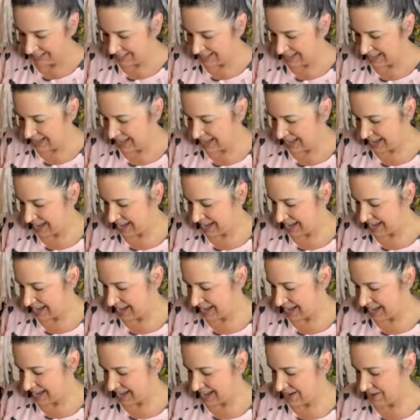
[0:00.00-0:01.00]

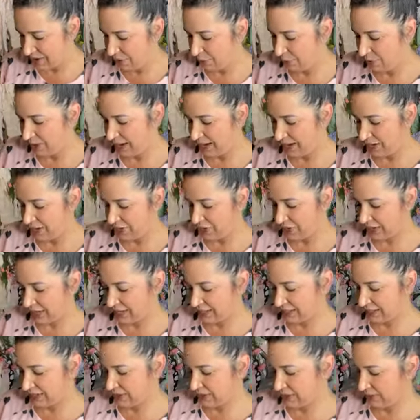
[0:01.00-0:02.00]
Hey. And what I do like
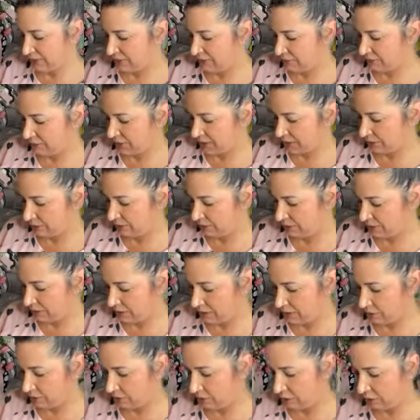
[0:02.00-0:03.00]
to do sometimes, and
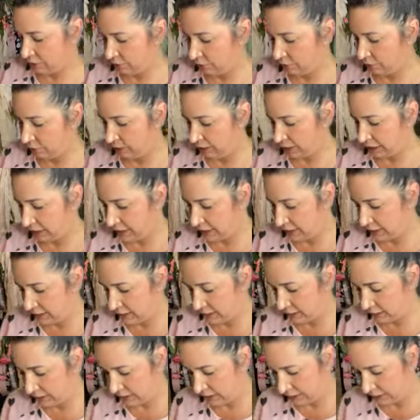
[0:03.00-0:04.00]
another helpful hint,
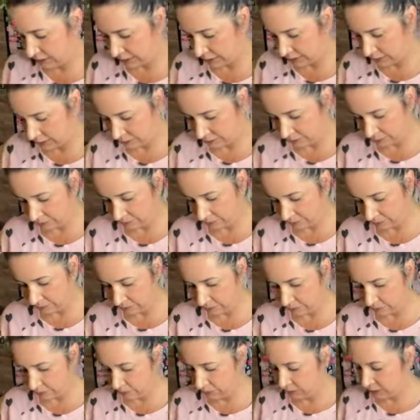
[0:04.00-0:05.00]
you know,
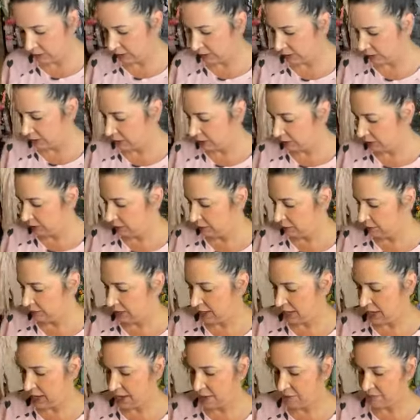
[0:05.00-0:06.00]
if you
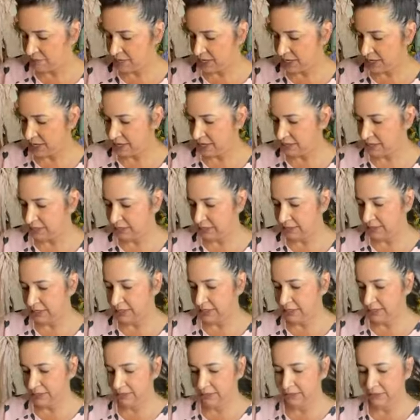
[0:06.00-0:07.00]
have these
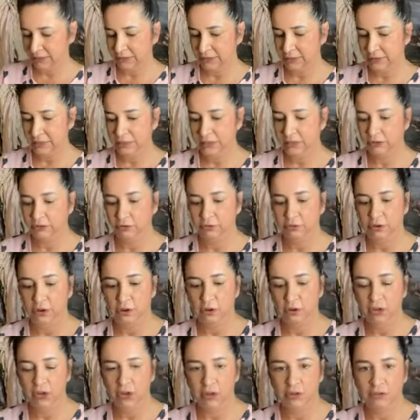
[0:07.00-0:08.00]
tend to fall
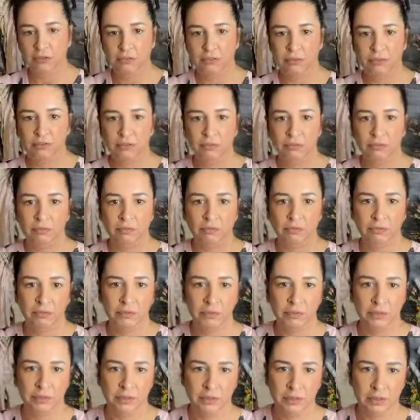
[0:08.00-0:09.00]
off.
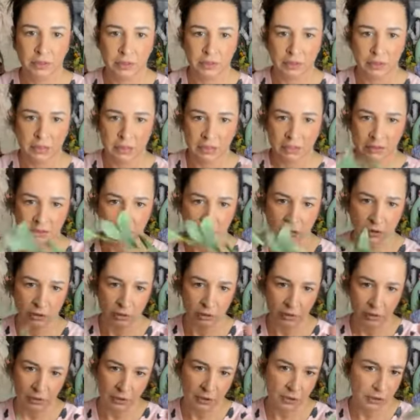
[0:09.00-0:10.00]
These, you know,
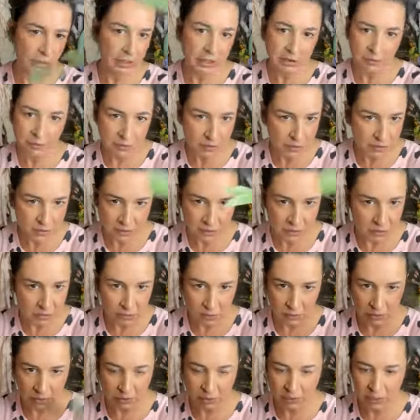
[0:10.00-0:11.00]
the leaves,
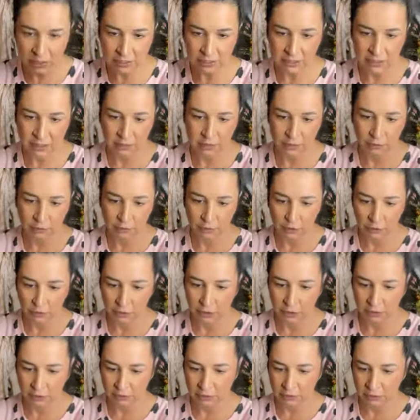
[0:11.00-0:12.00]
they tend to fall
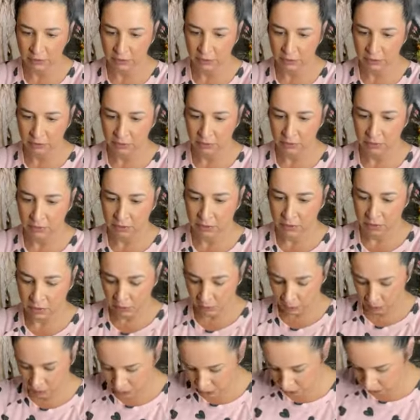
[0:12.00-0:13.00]
off, you know,
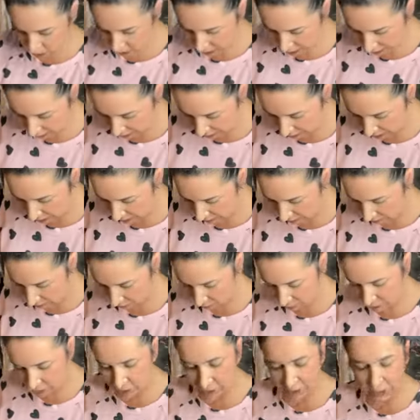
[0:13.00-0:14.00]
when you cut them up,
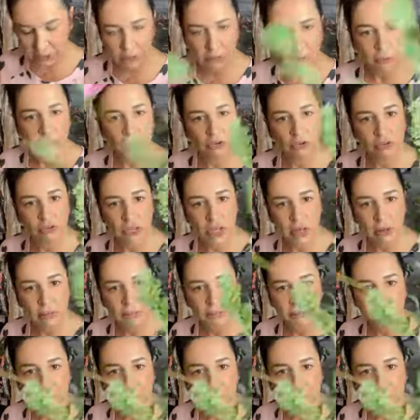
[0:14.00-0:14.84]
when you cut the bush up.